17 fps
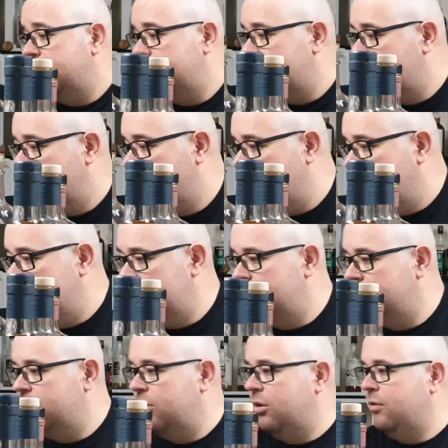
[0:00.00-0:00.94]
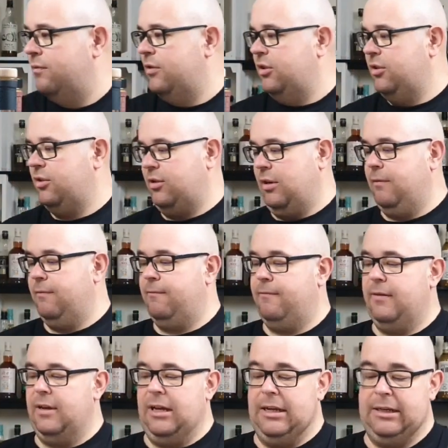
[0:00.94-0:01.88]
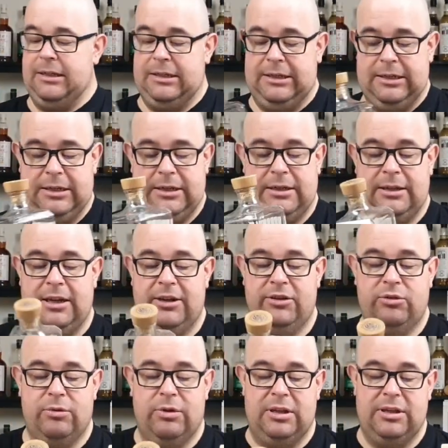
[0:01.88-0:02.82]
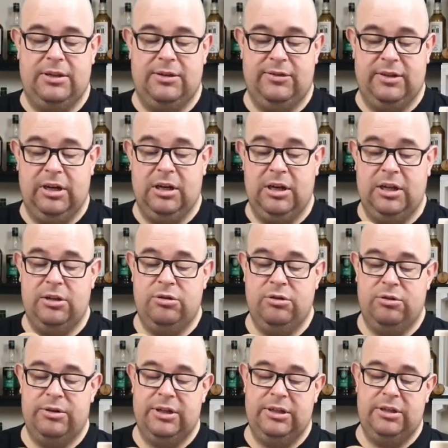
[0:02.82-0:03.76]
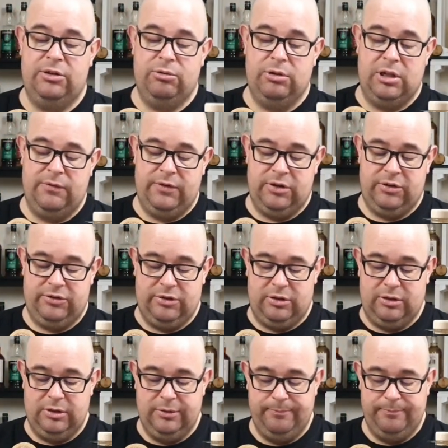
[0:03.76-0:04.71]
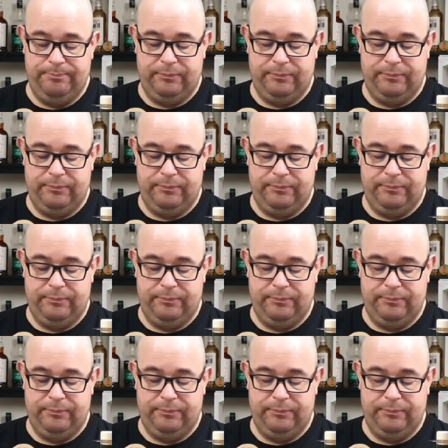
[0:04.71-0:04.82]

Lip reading: So I do love this stuff. And next one is a Glenturret, 12 years old,